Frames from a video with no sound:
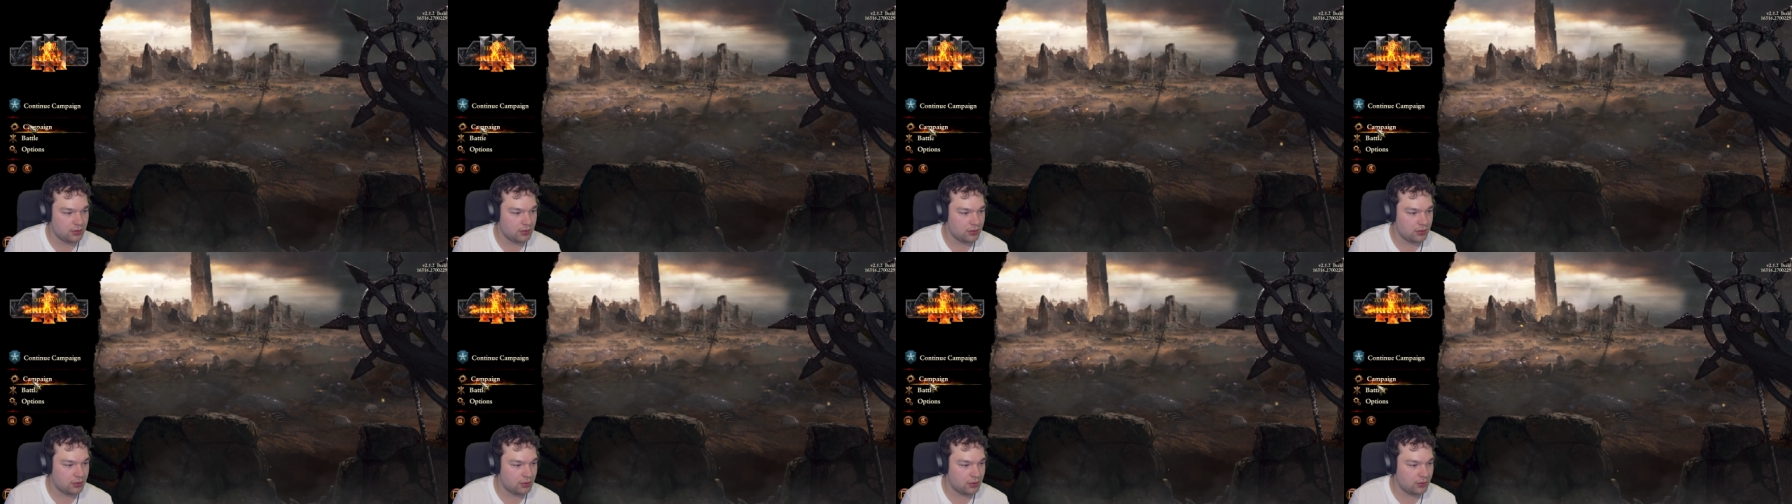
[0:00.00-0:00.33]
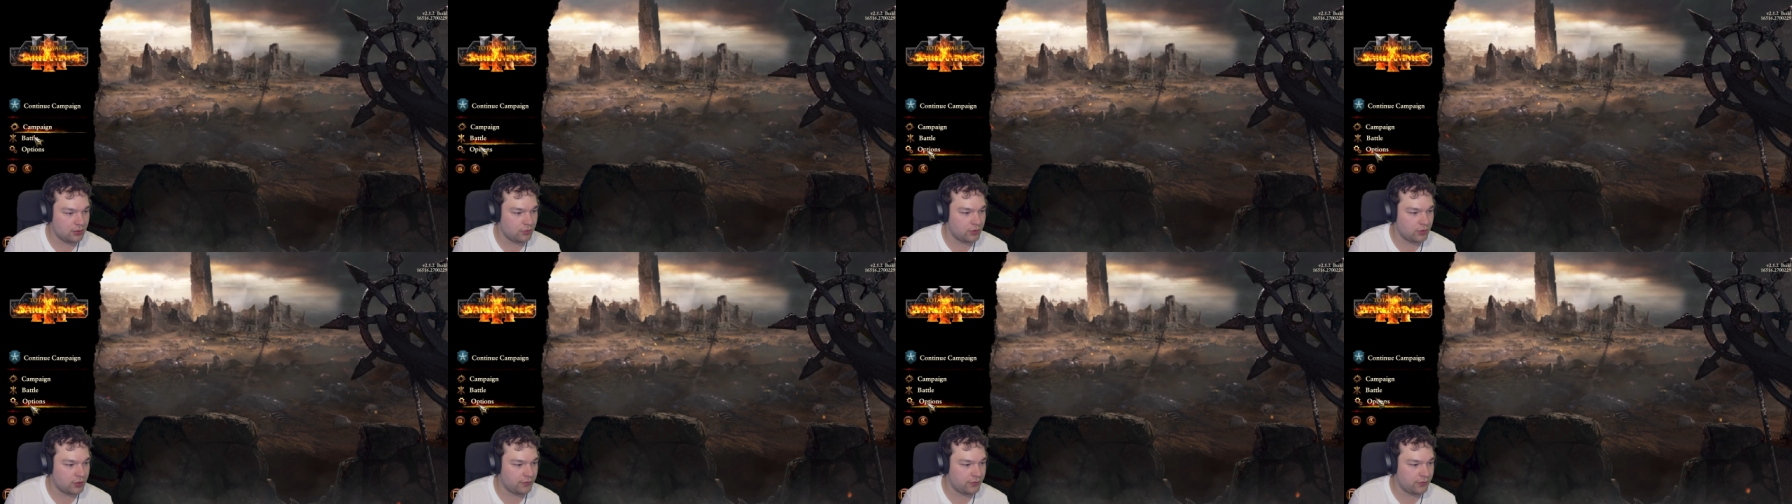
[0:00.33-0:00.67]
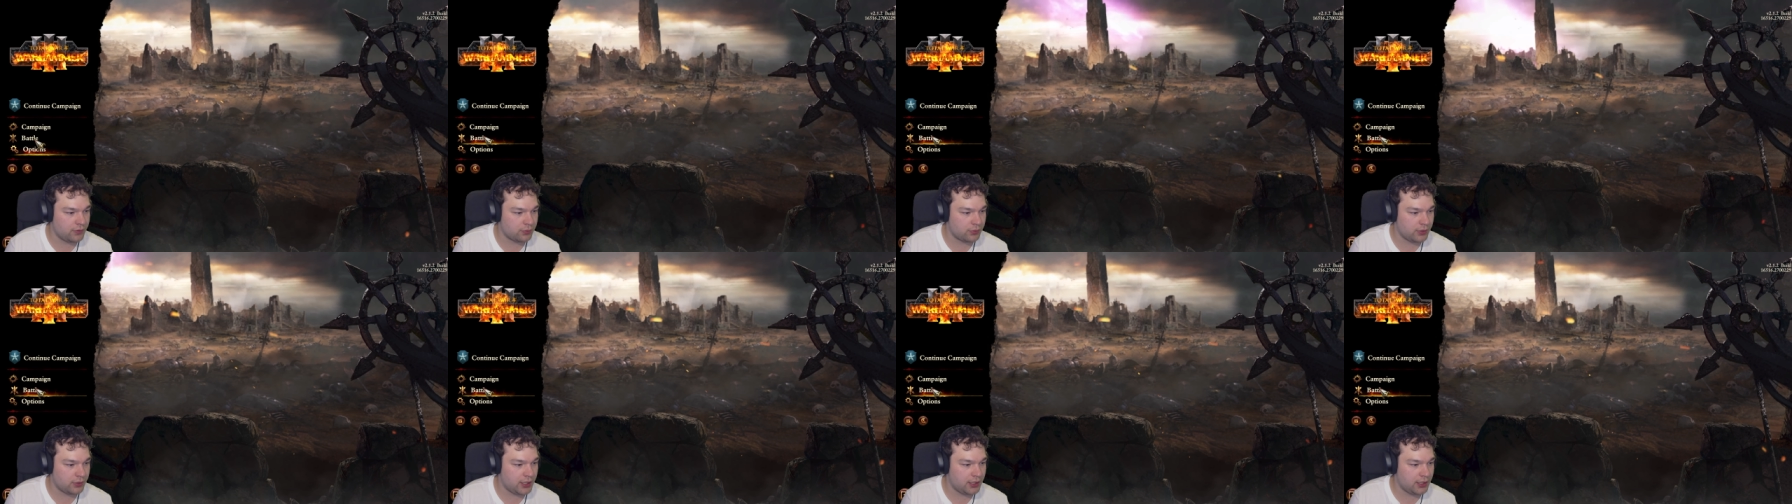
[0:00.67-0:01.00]
uh, one of
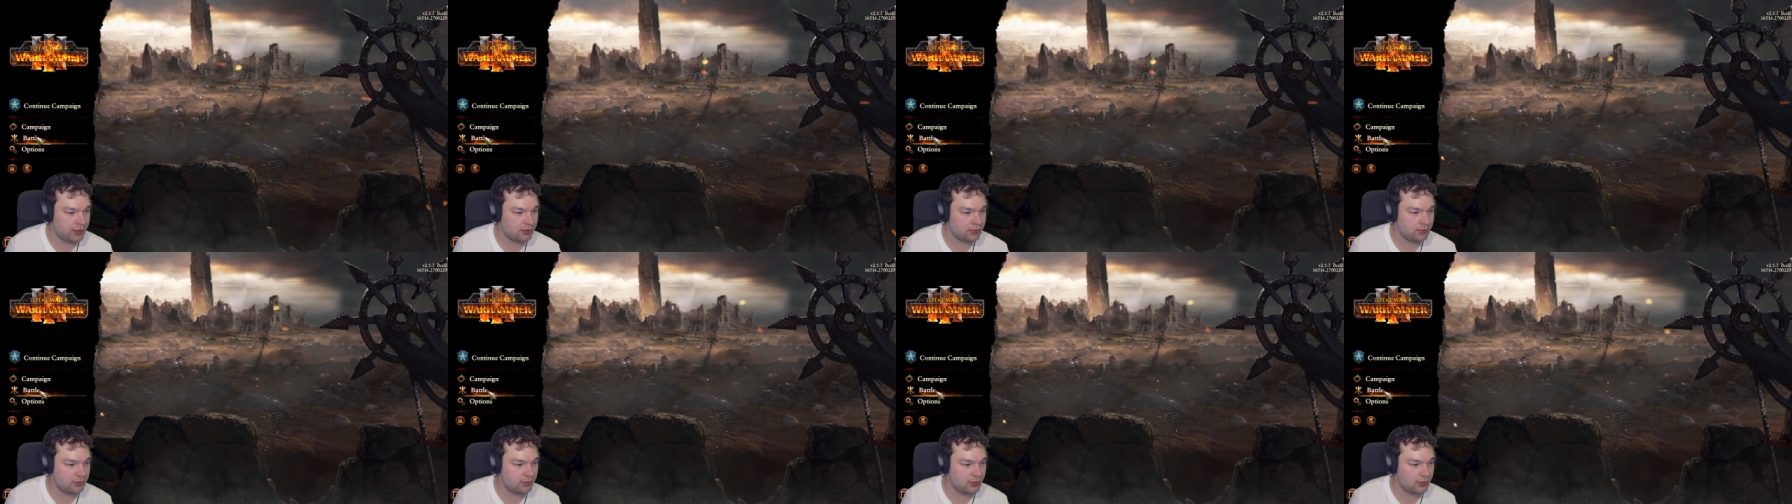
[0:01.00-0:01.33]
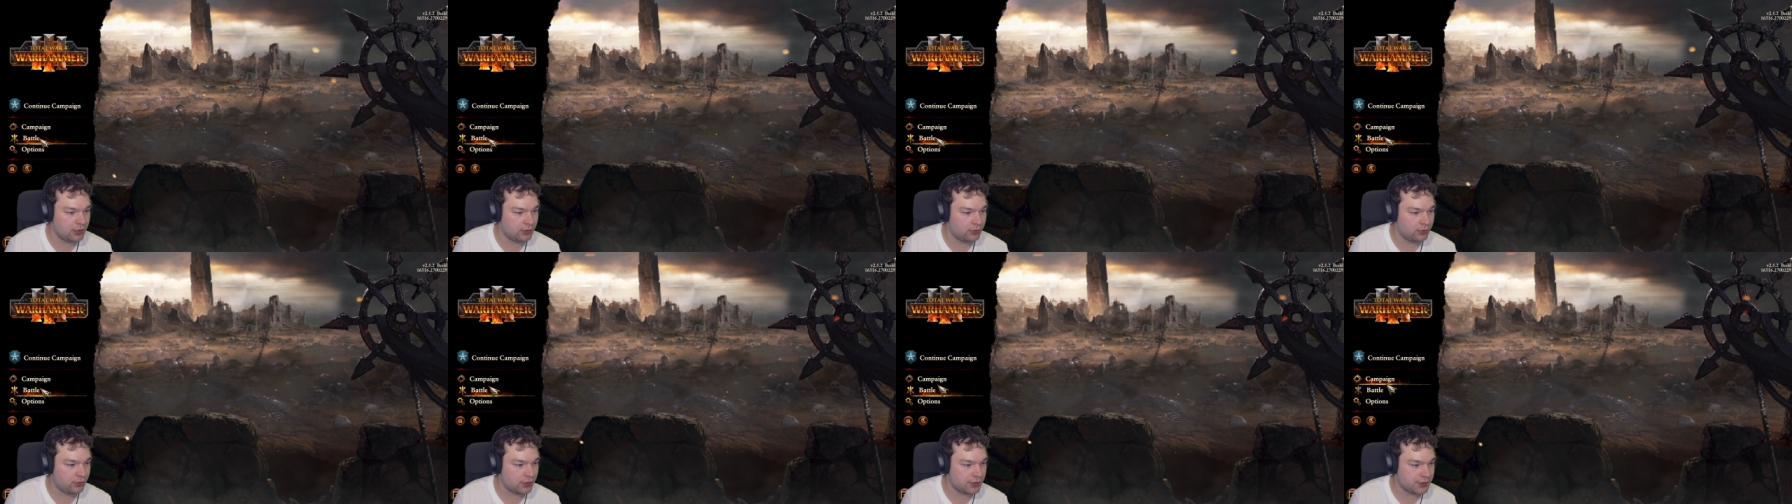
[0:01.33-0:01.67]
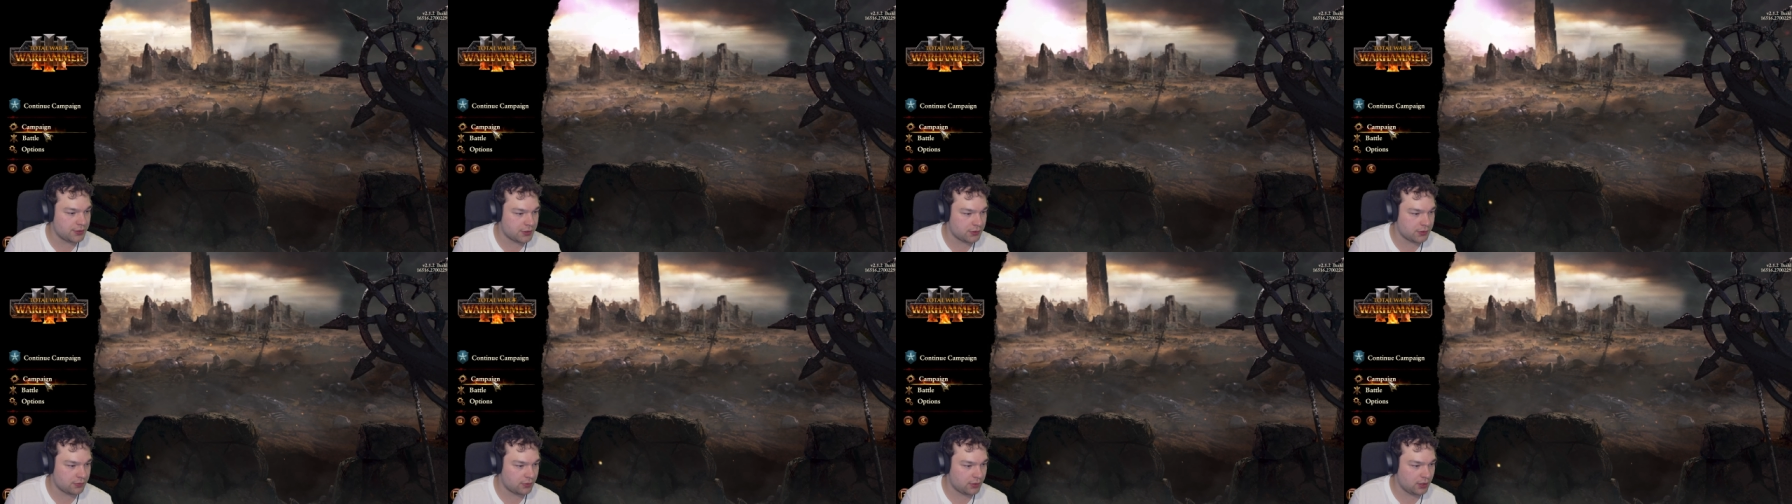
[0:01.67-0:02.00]
the random
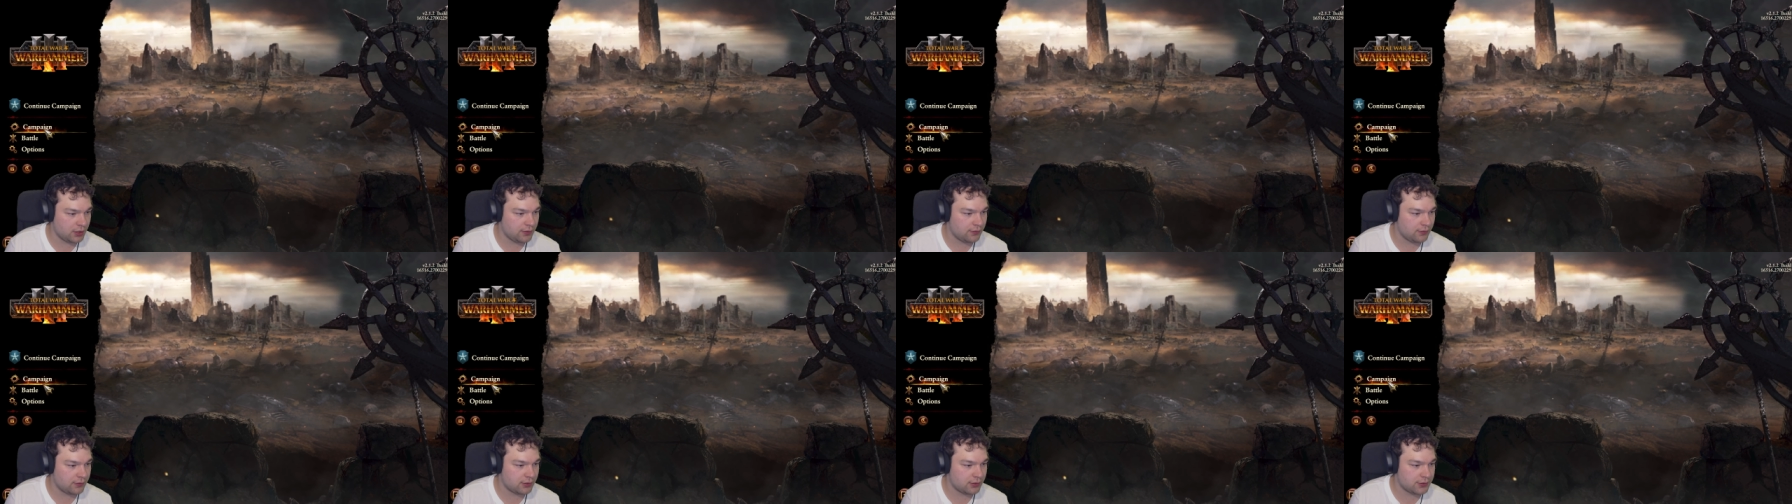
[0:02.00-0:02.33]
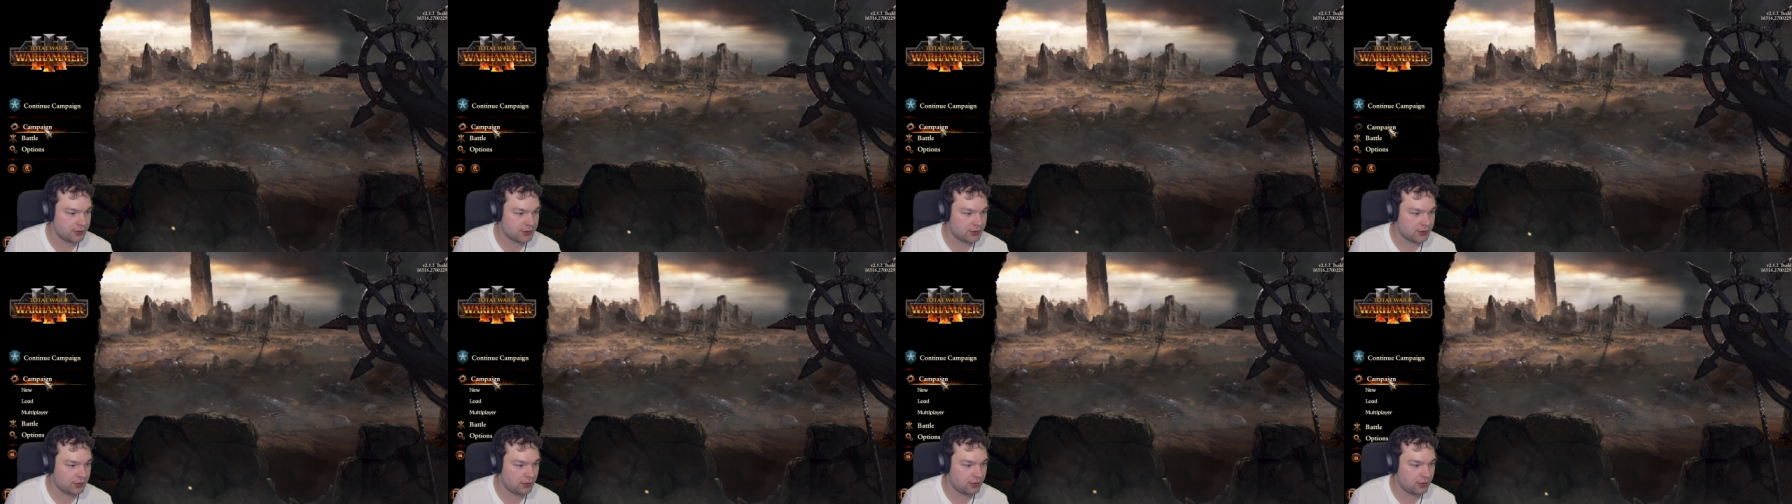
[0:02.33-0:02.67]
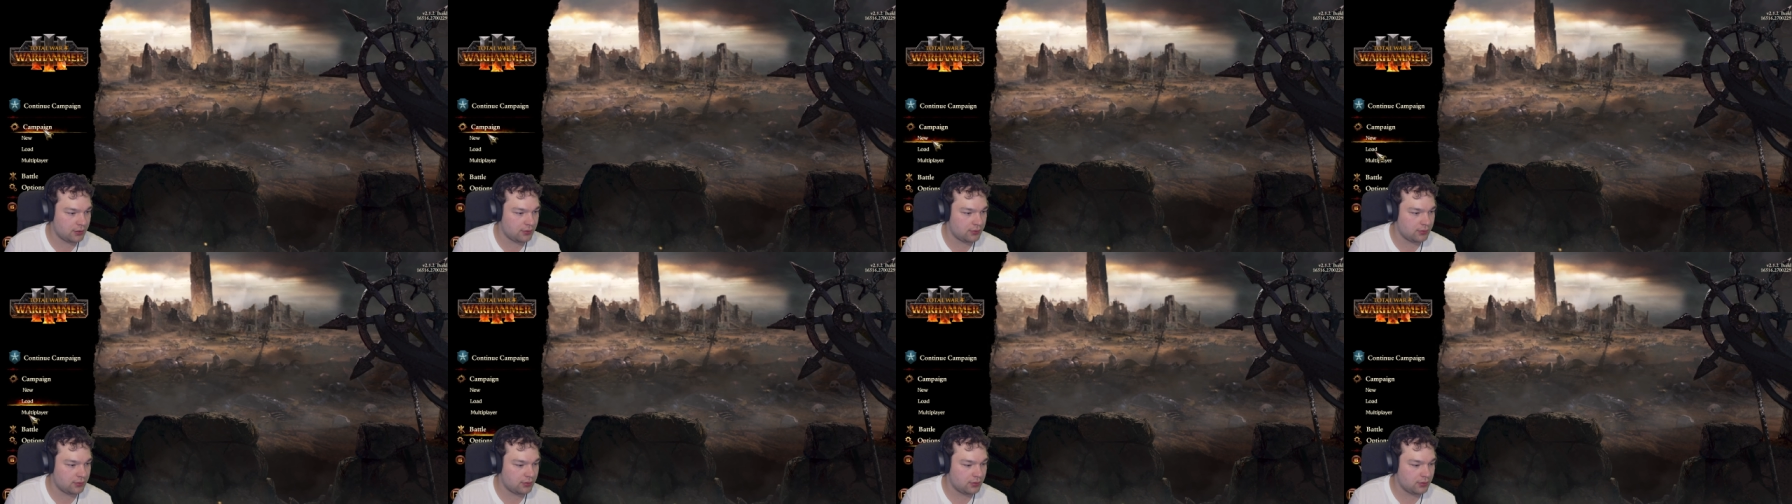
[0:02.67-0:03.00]
lords or whatever.
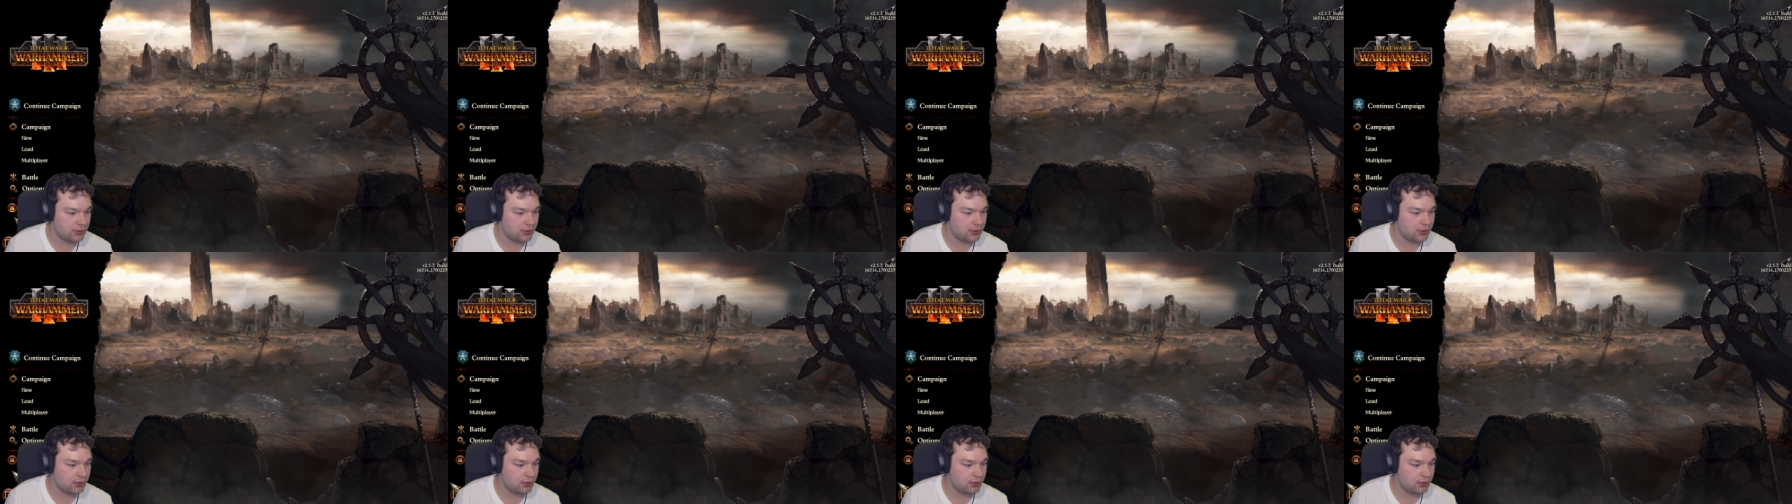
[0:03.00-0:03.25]
So...